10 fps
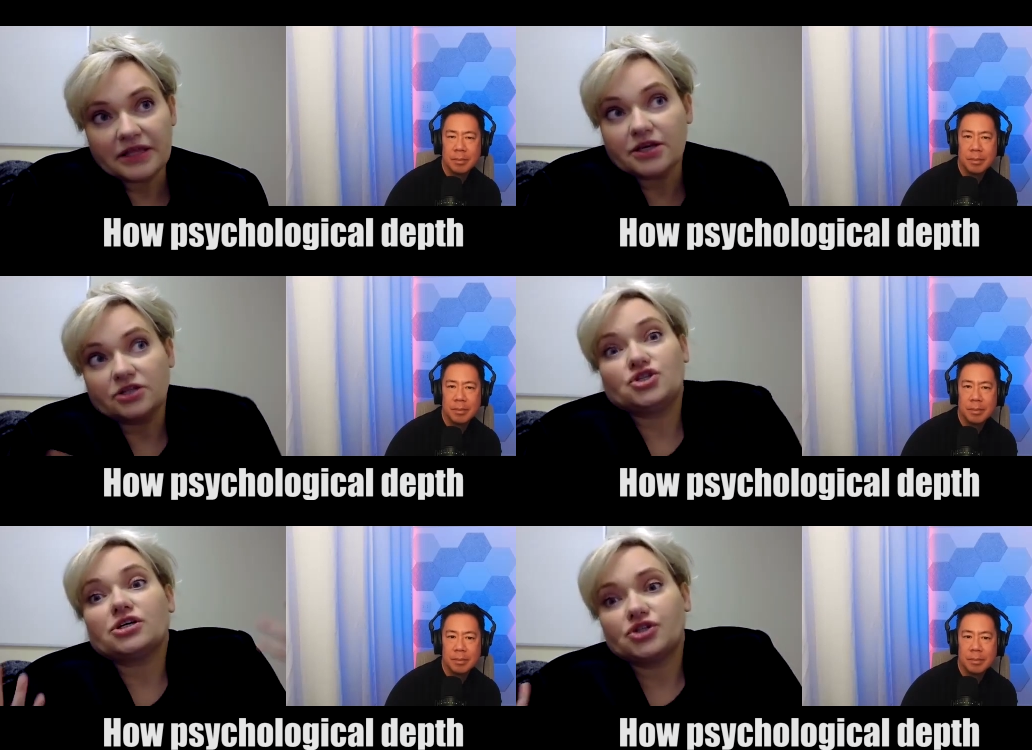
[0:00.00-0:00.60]
Speaker 1: in
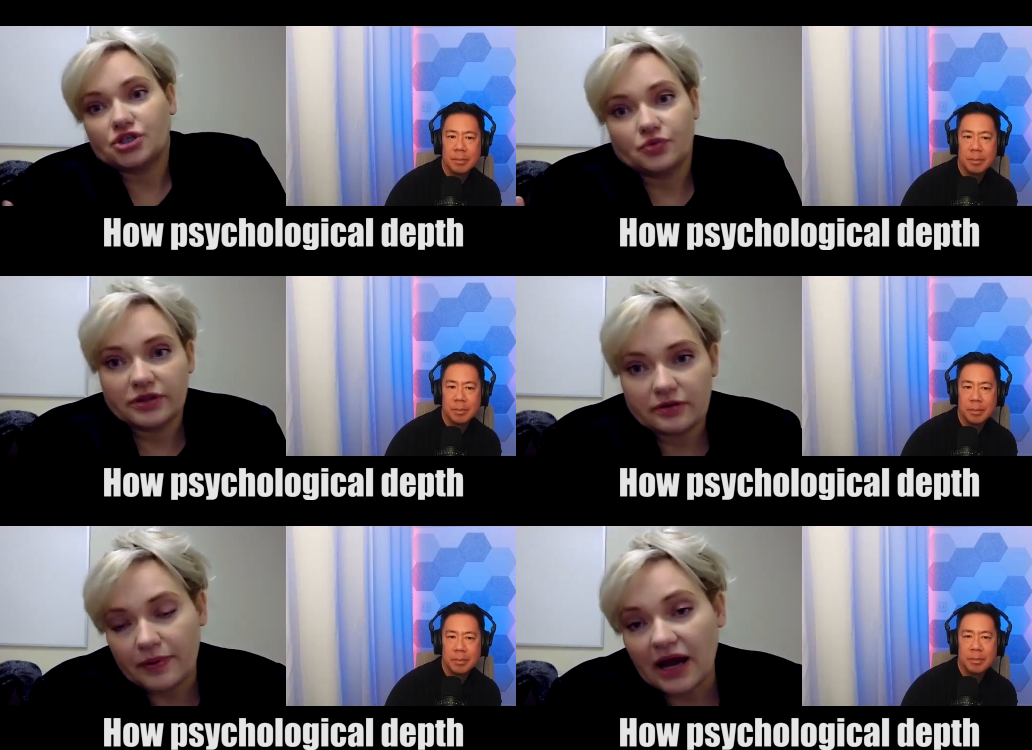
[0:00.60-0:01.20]
conjunction
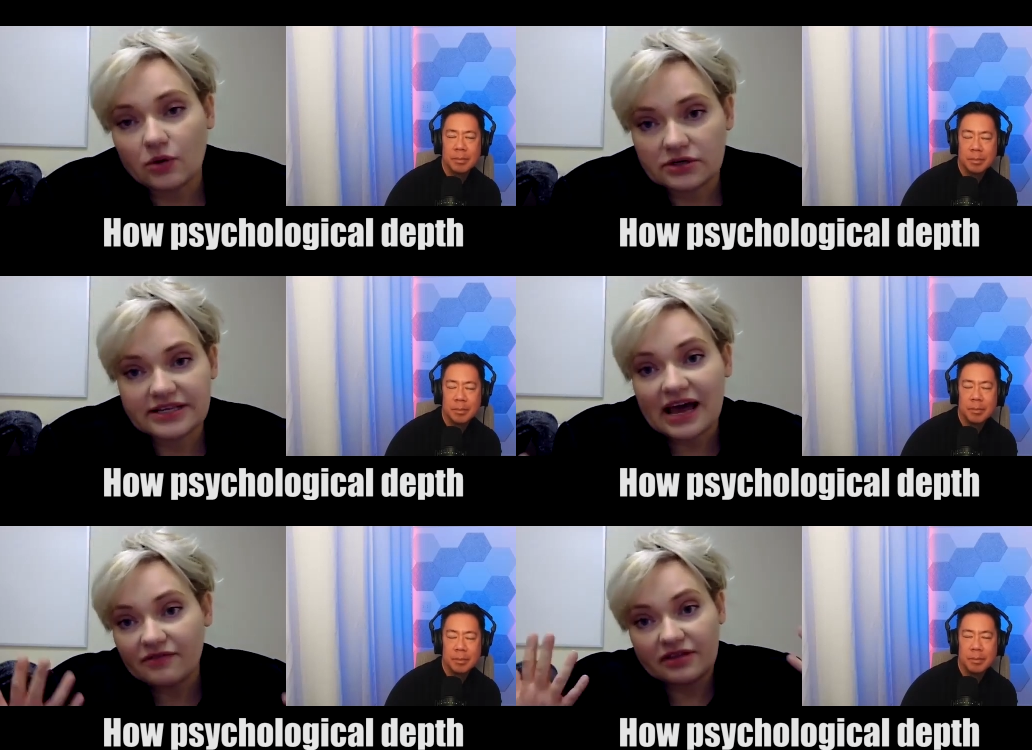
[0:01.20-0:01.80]
with the
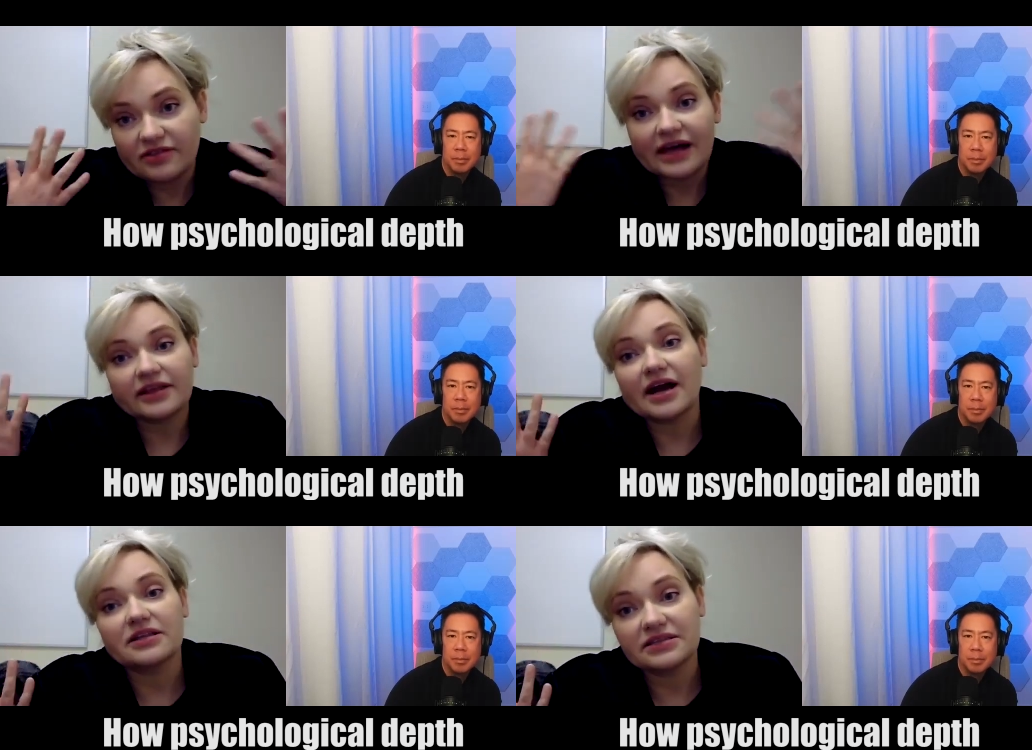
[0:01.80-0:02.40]
powers having
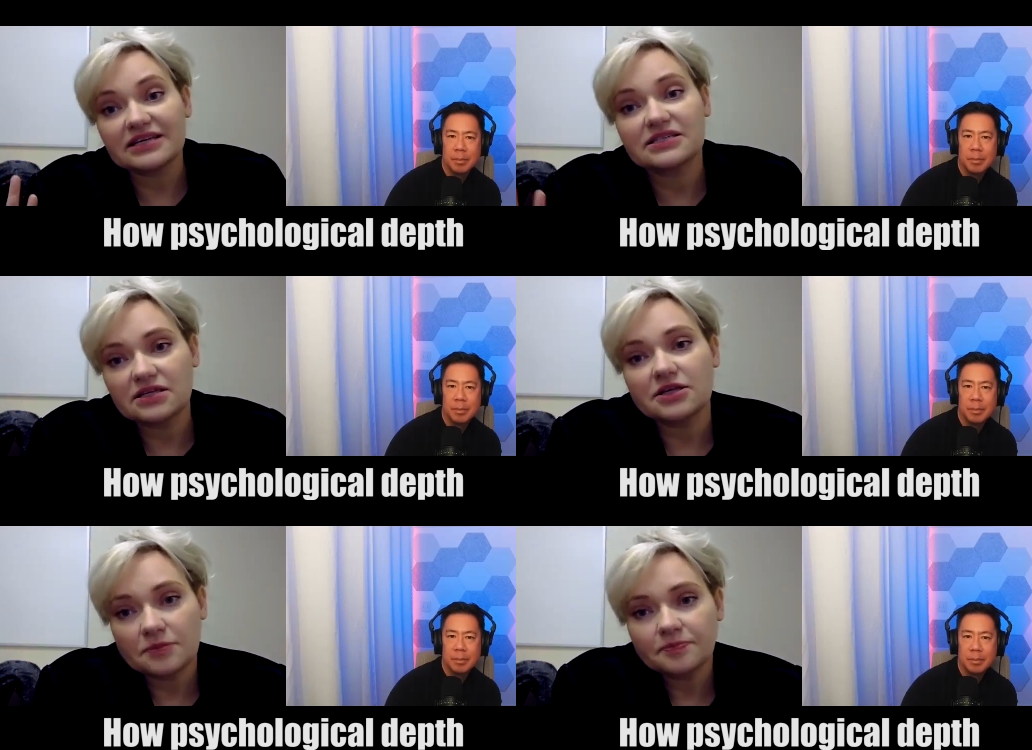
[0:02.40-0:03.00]
that kind of
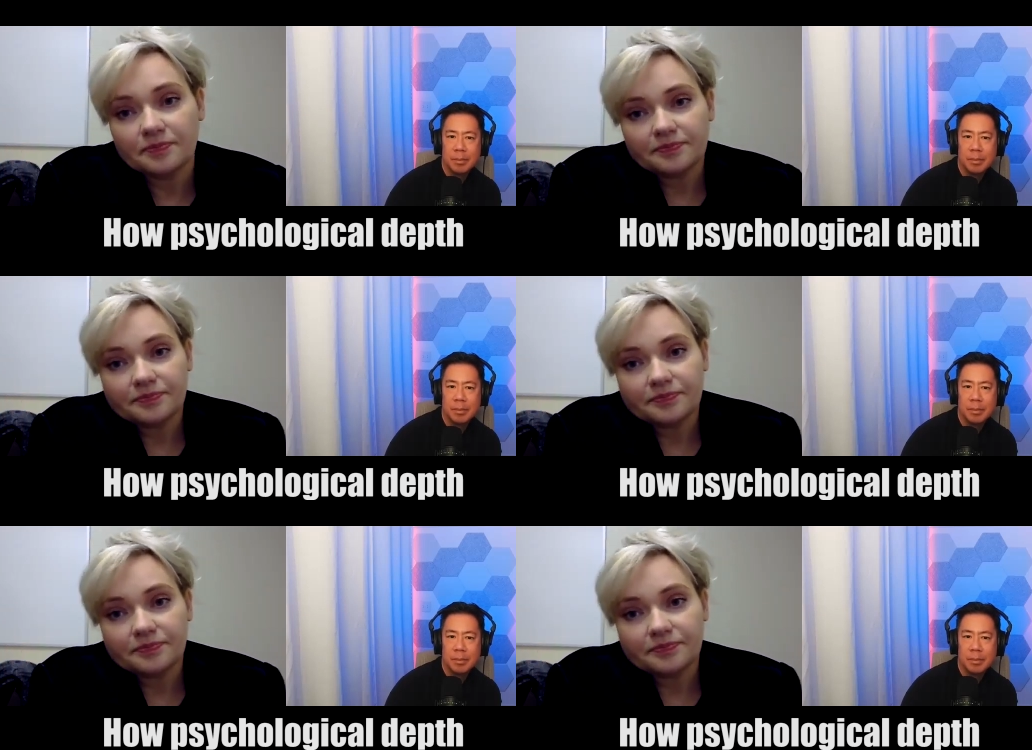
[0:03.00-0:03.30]
destiny